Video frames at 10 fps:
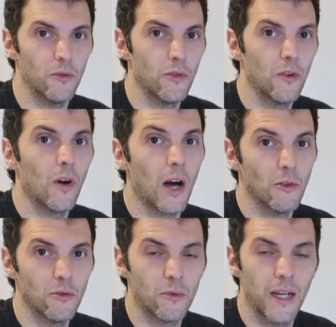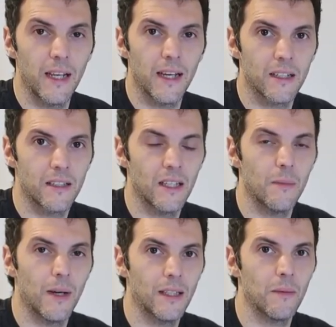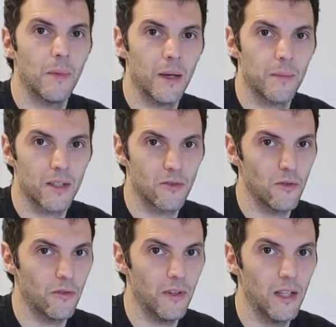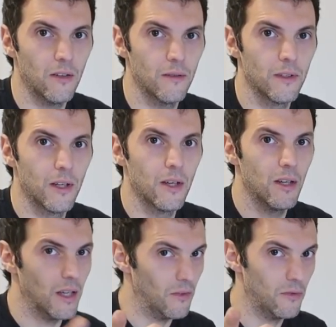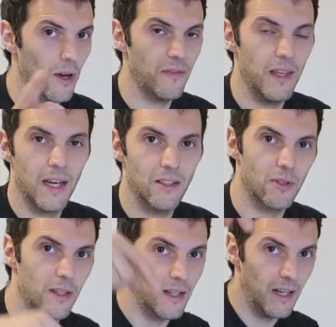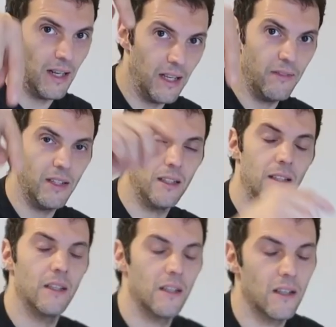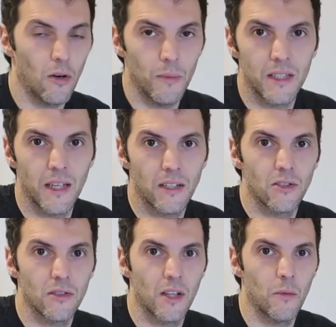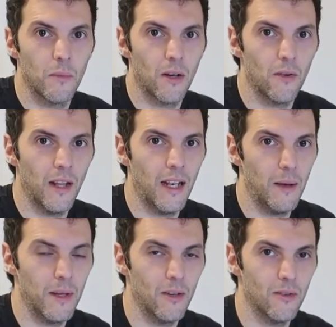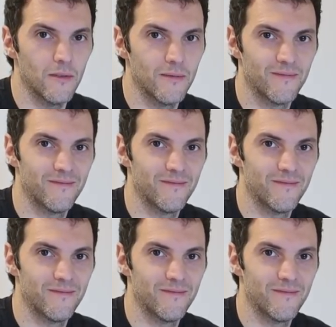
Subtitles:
Do you know how to really add cinematic black bars to your video? If you have the answer, leave it in the comment sections down below and let me know.